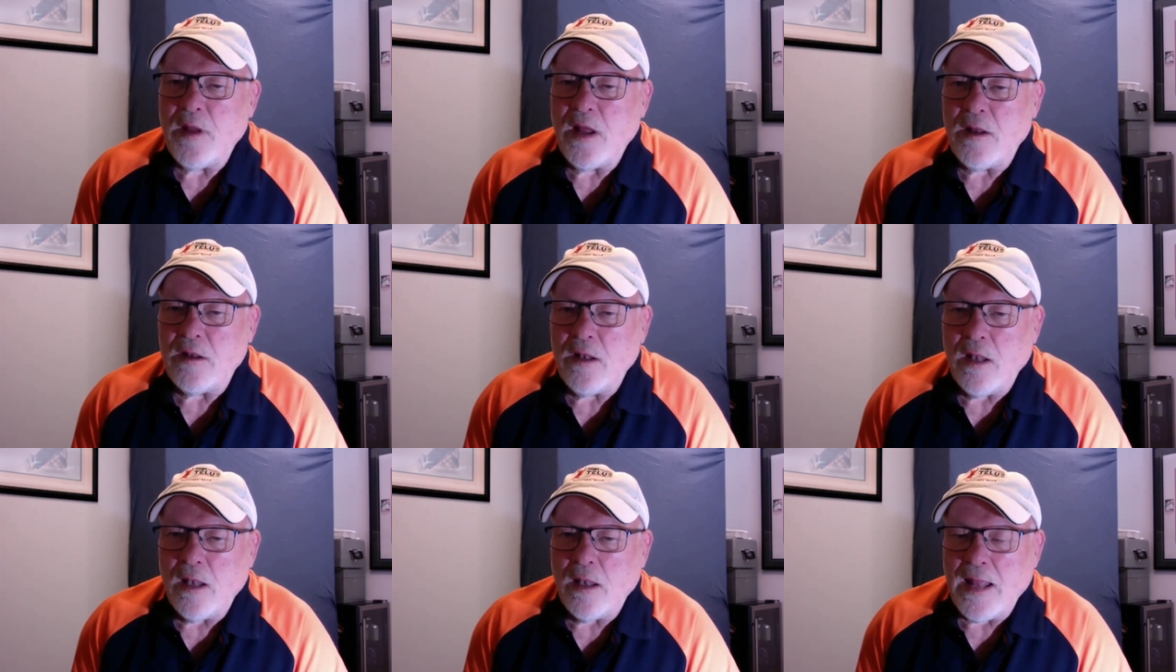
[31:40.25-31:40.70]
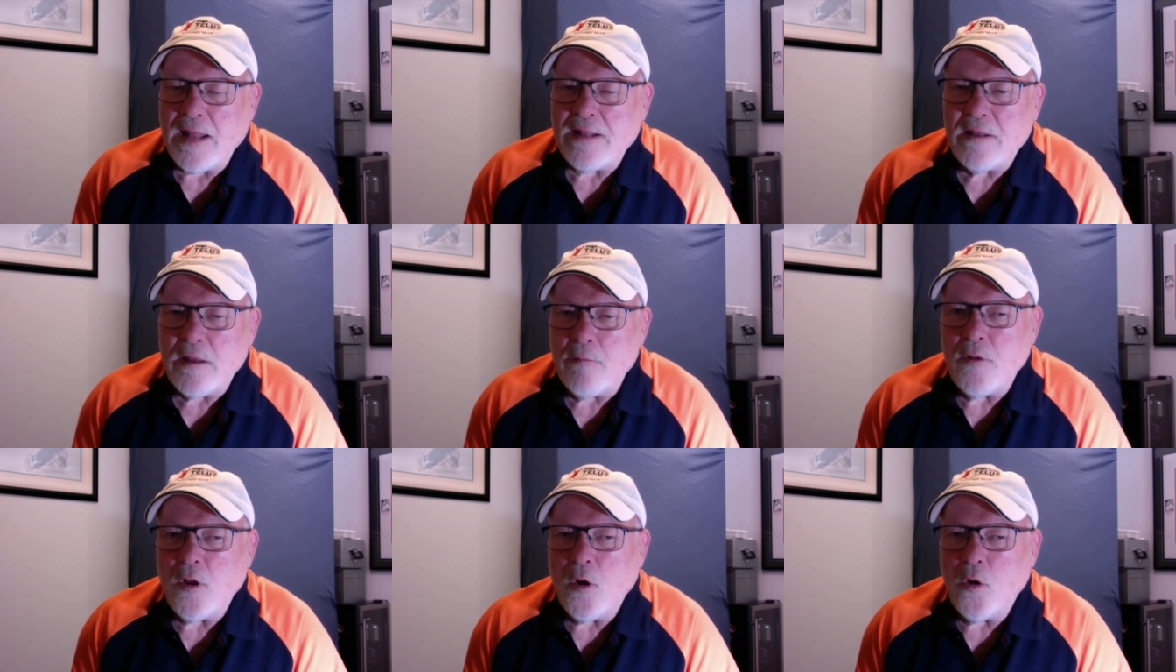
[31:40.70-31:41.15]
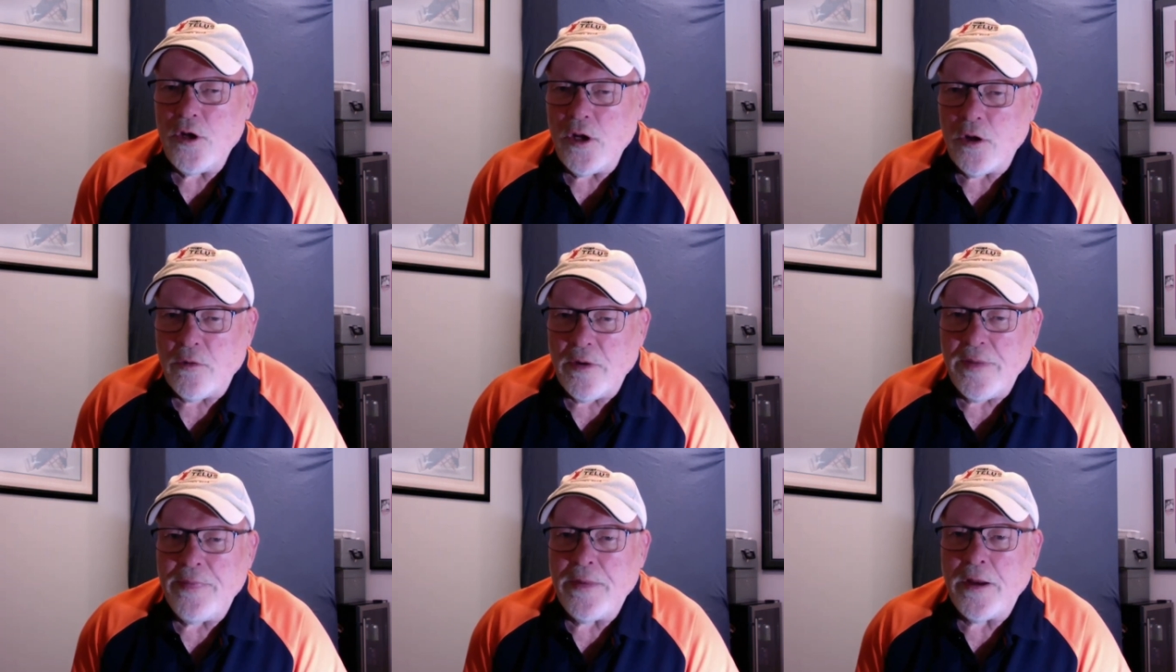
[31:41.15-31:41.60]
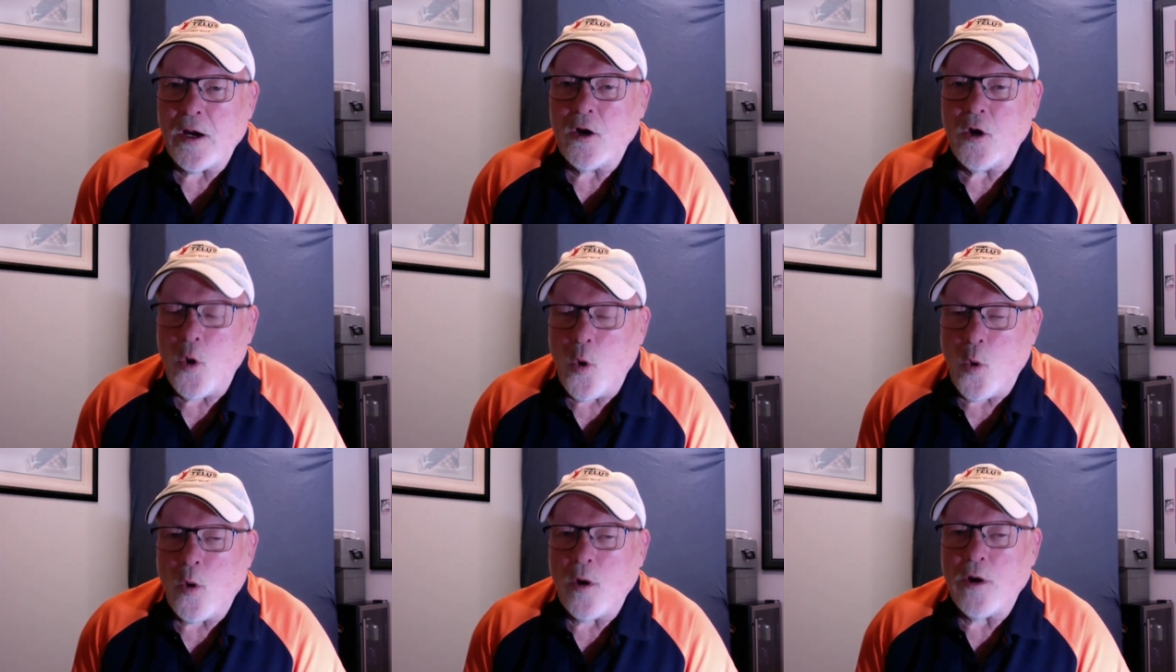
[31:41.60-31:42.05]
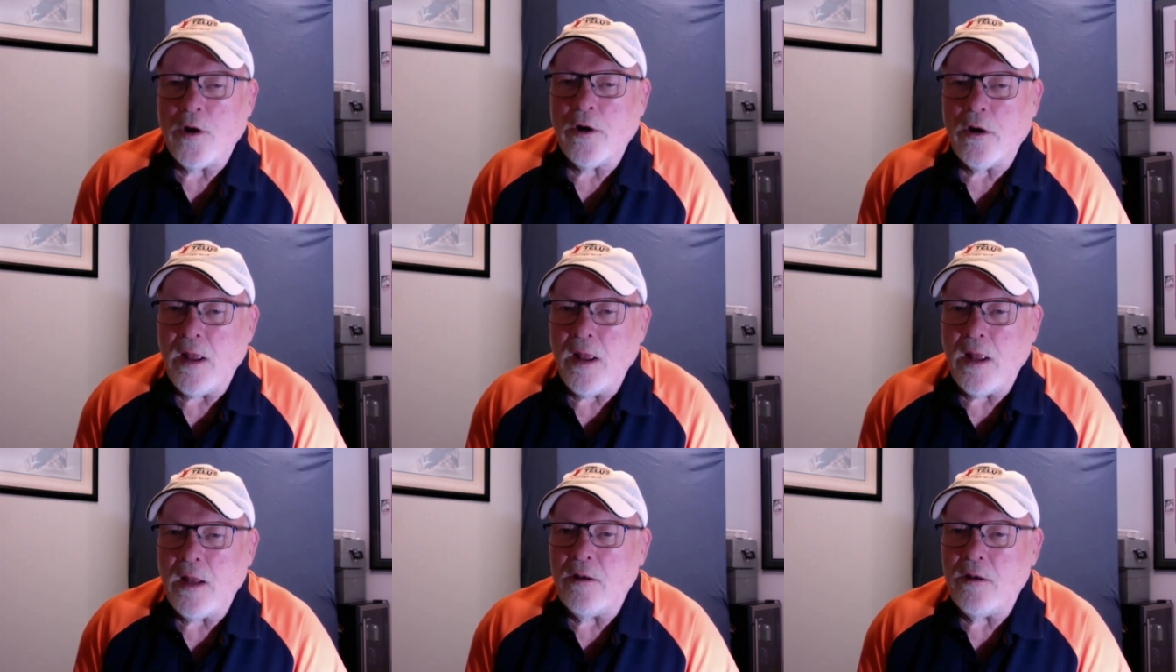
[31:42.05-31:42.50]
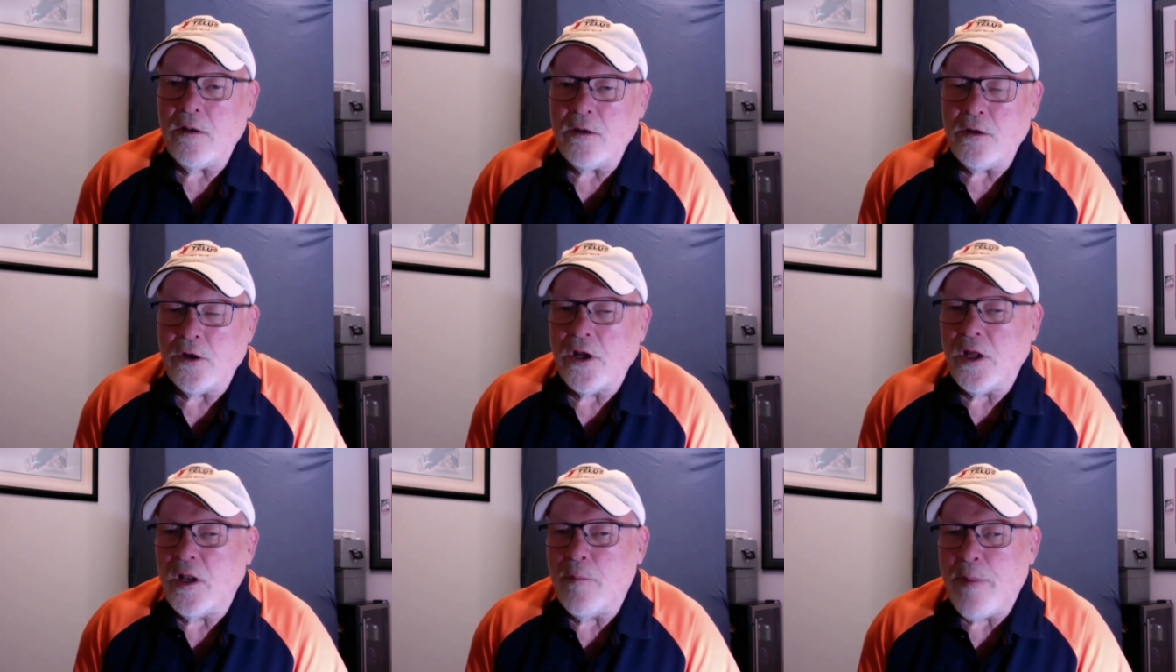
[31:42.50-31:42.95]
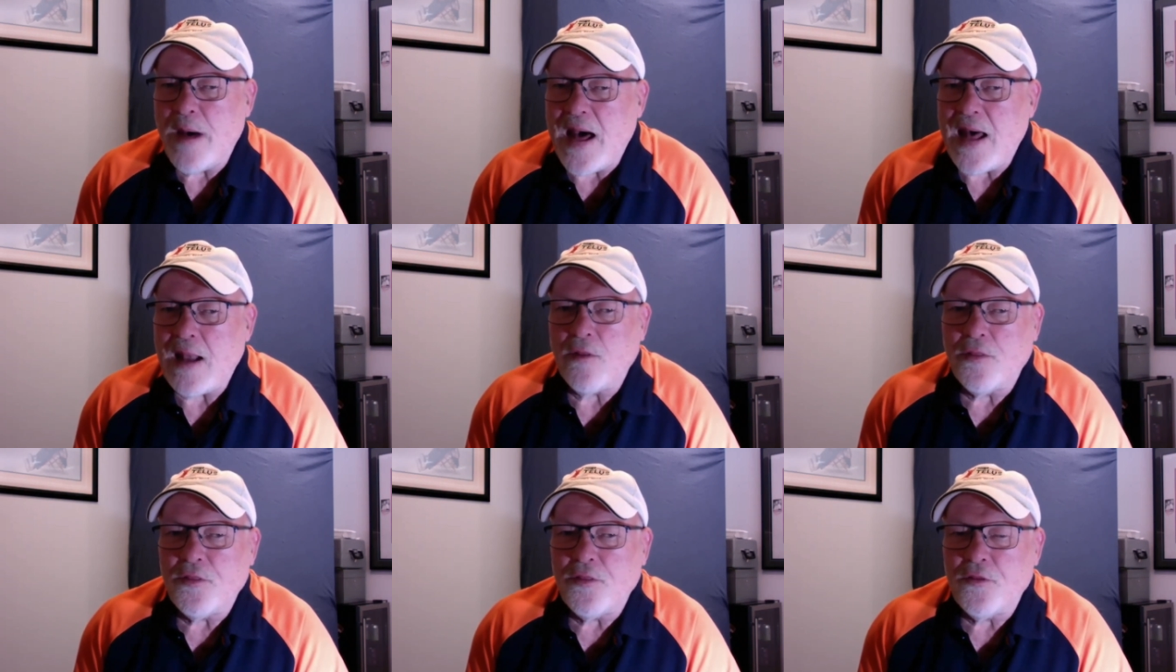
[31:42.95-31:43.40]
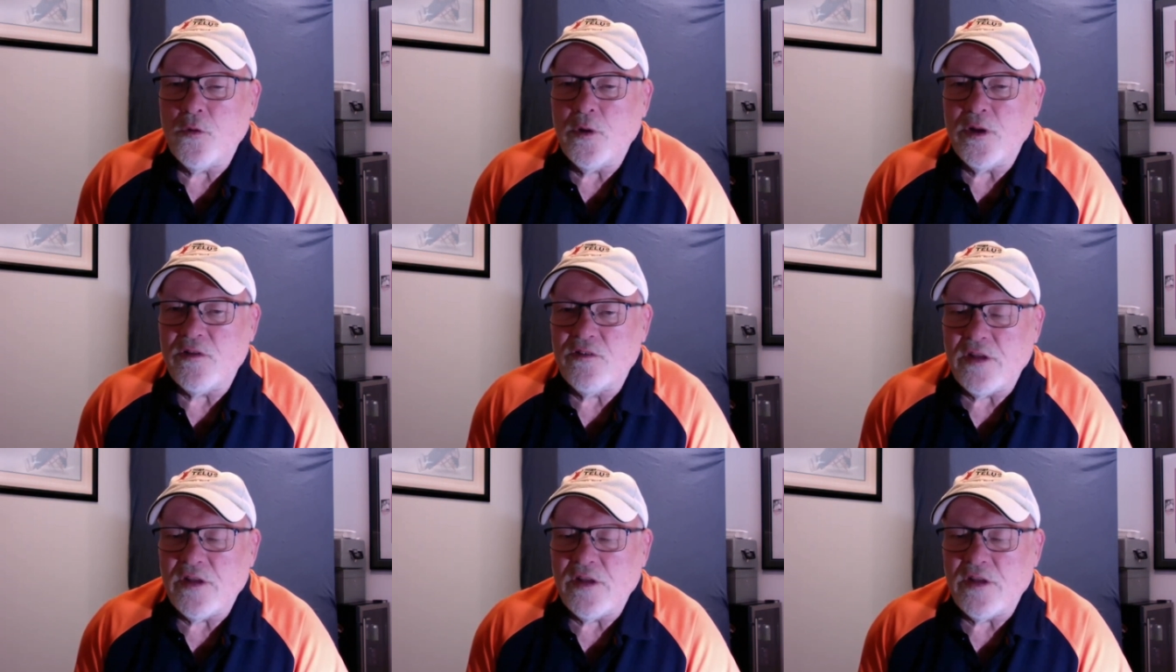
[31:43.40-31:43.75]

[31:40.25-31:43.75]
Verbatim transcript: and let them know you're in their corner and you're going to battle through it